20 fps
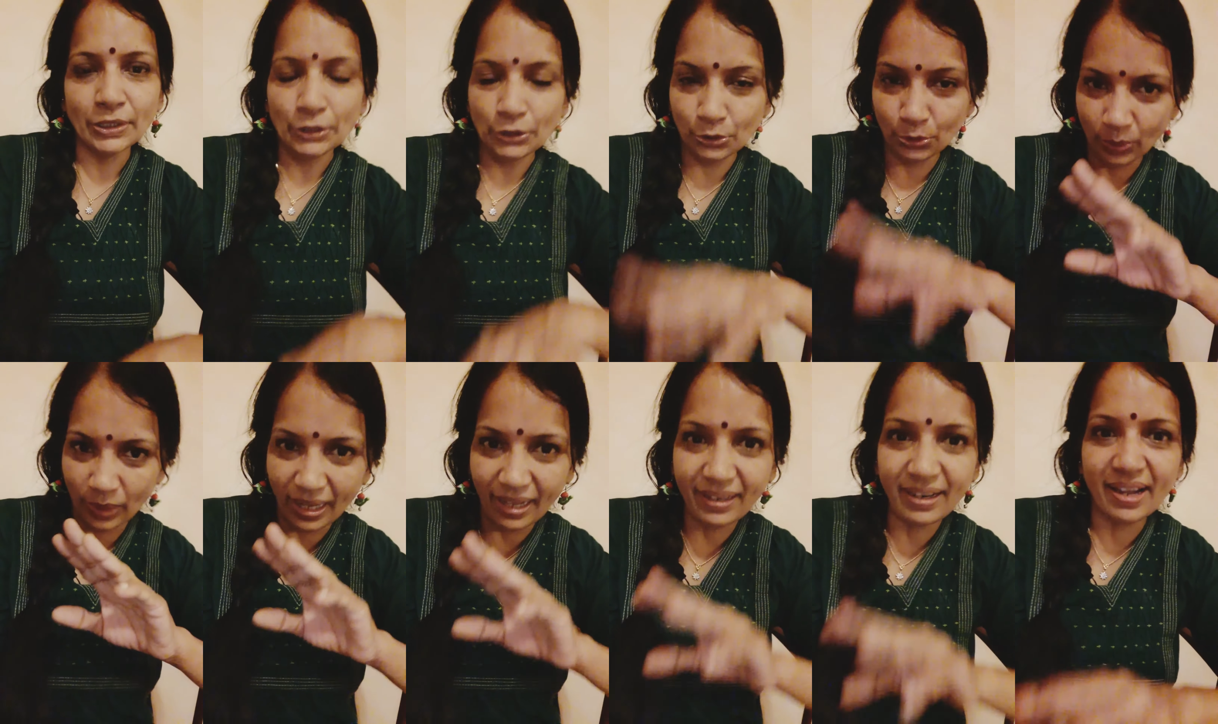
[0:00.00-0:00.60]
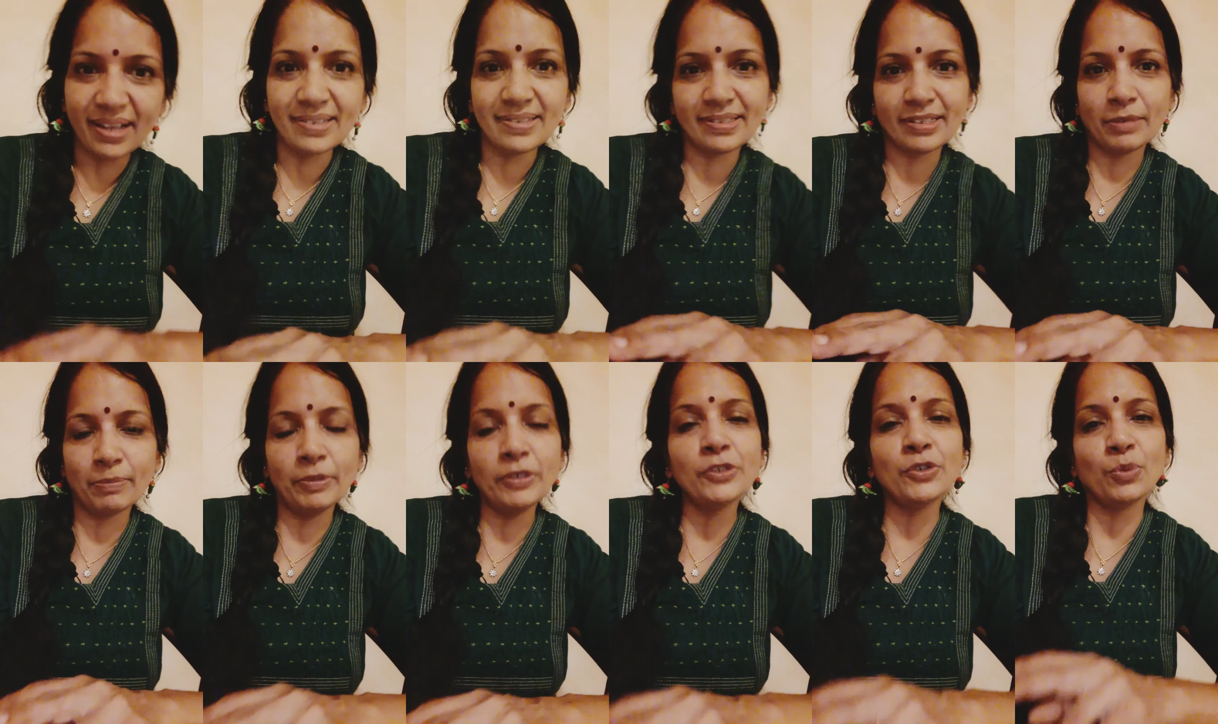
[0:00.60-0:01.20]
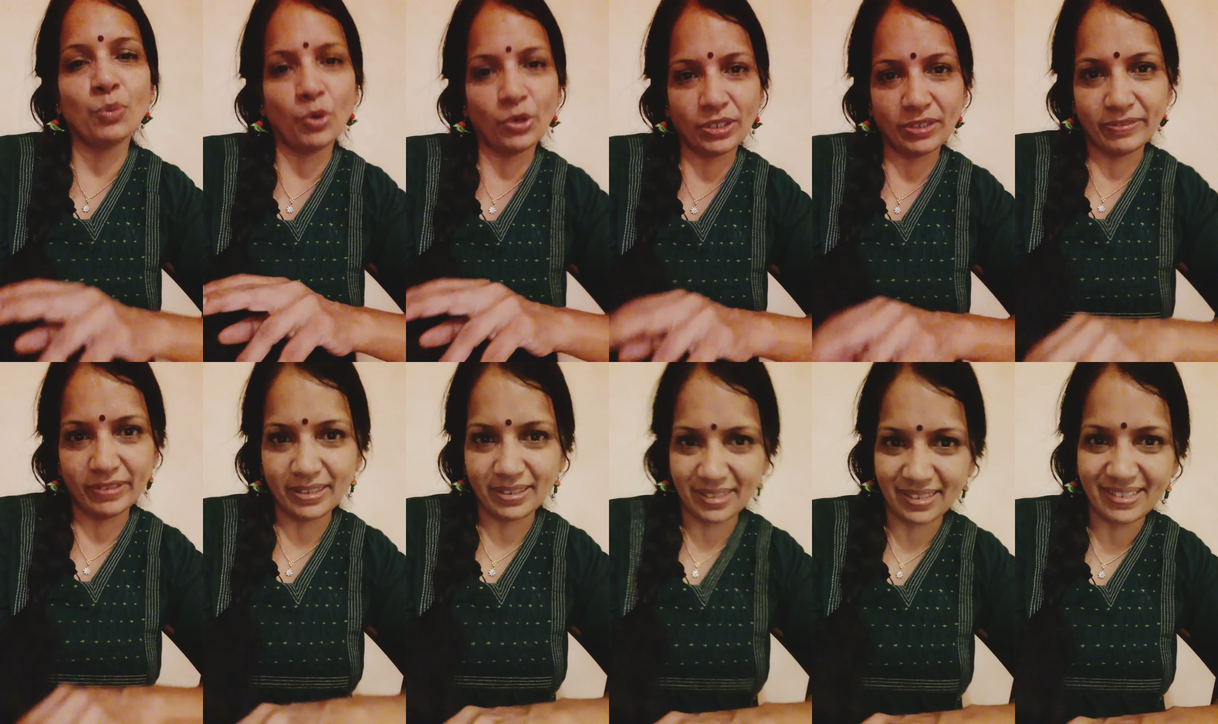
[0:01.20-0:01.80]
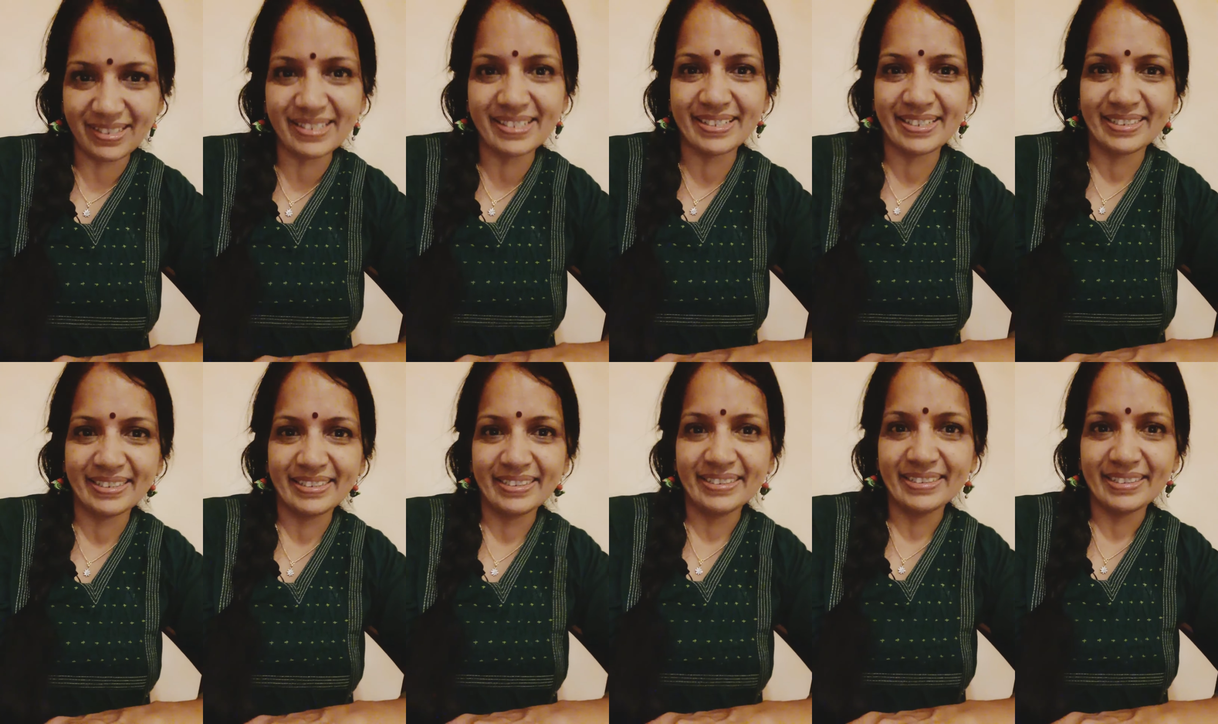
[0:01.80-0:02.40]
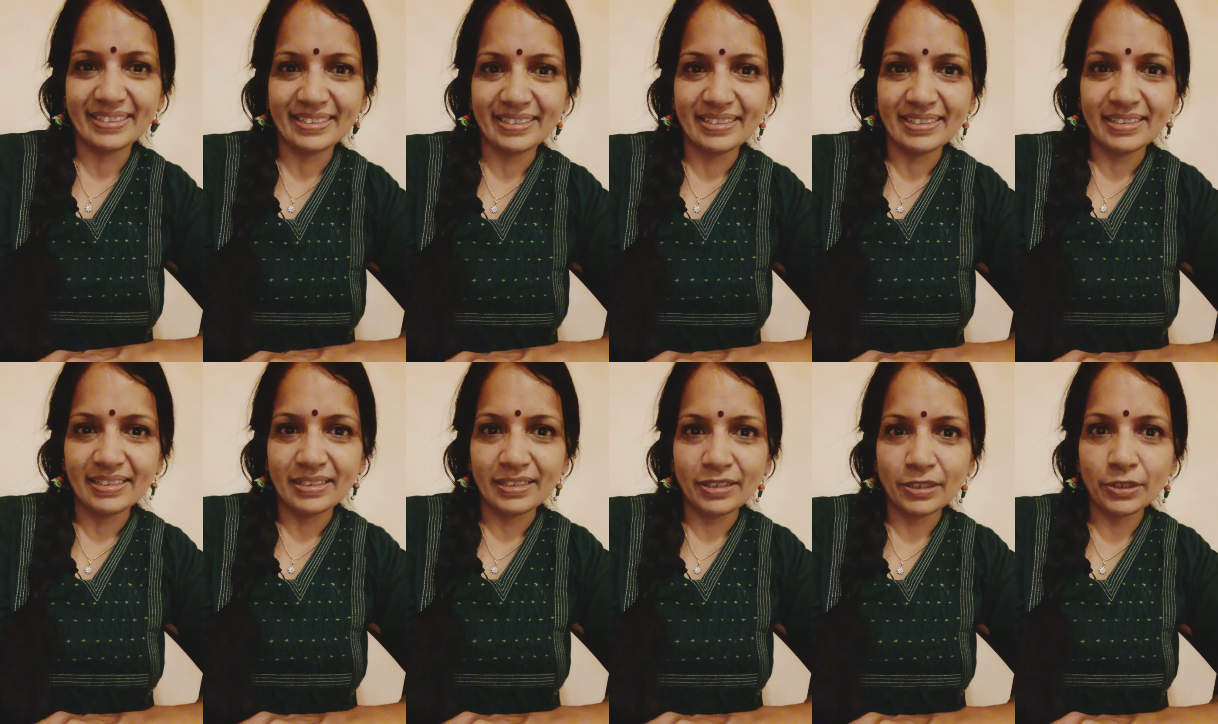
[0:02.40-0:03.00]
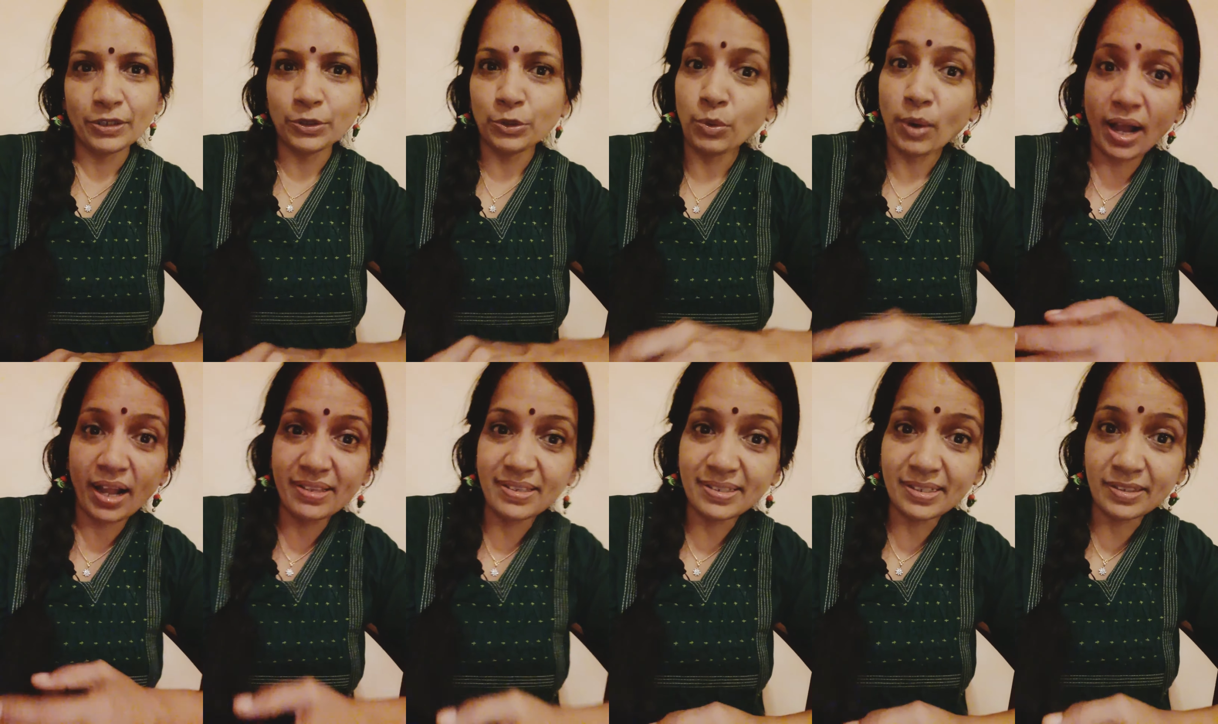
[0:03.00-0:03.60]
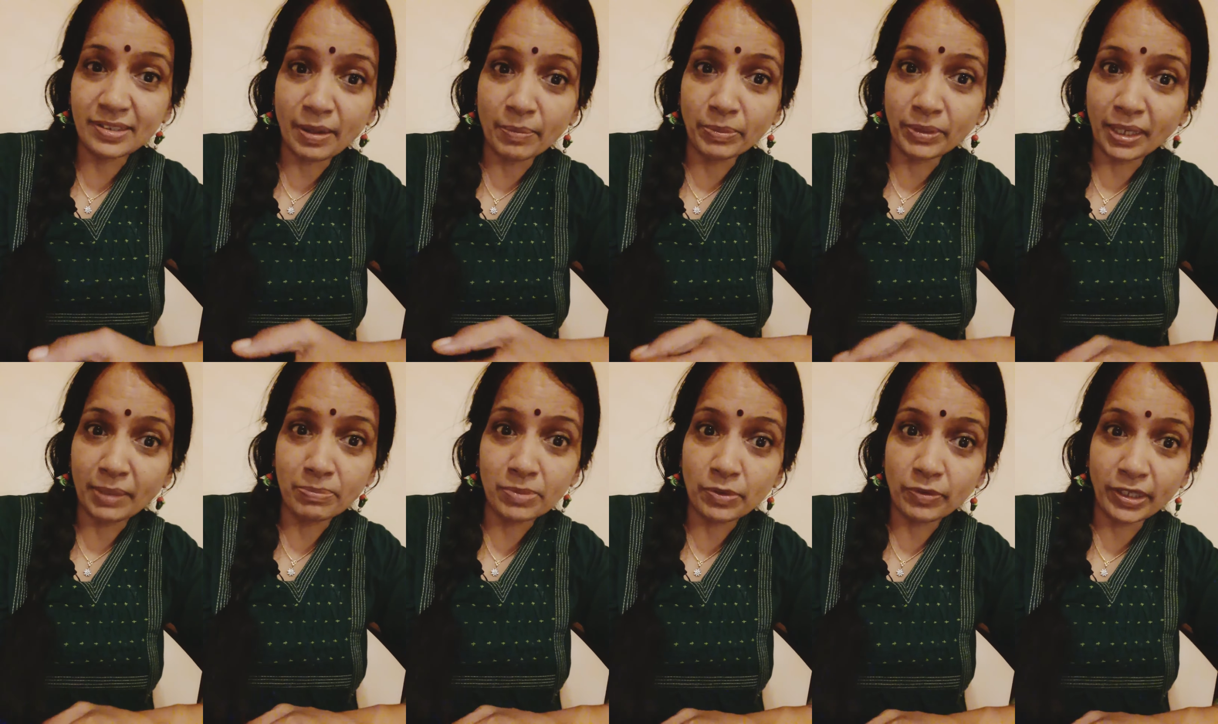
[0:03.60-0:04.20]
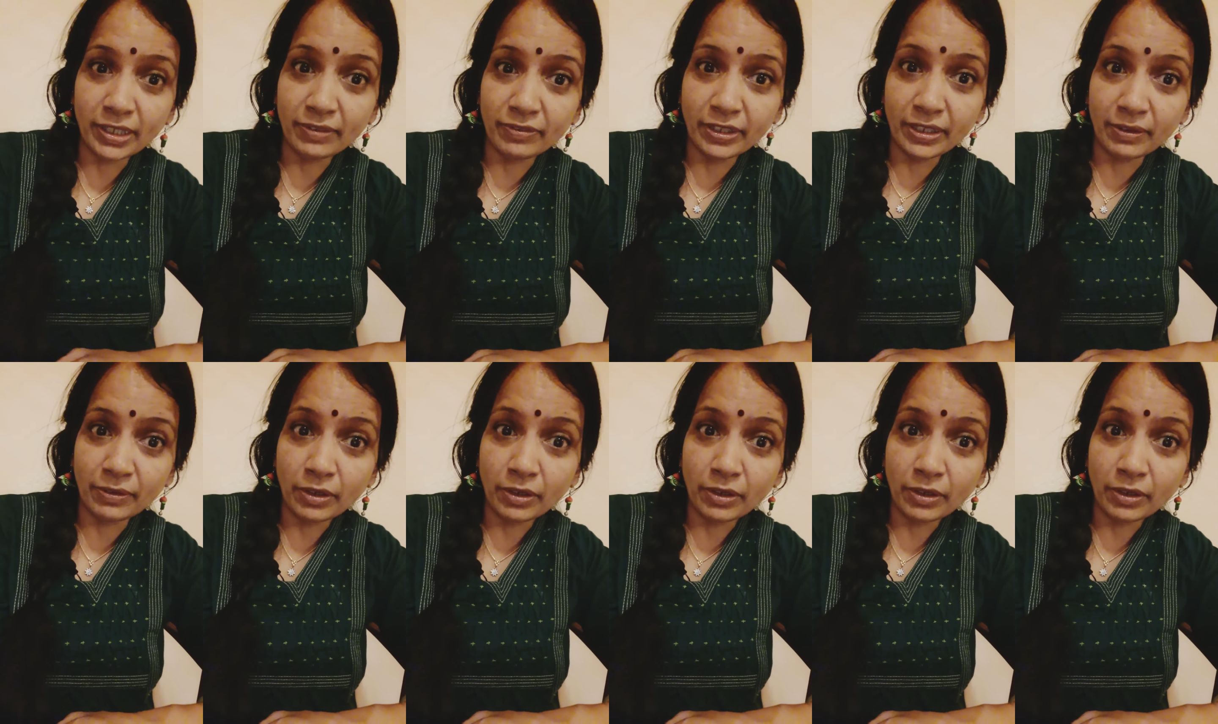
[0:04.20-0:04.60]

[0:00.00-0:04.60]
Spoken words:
You are answerable to whatever it is. You answer sometimes very well.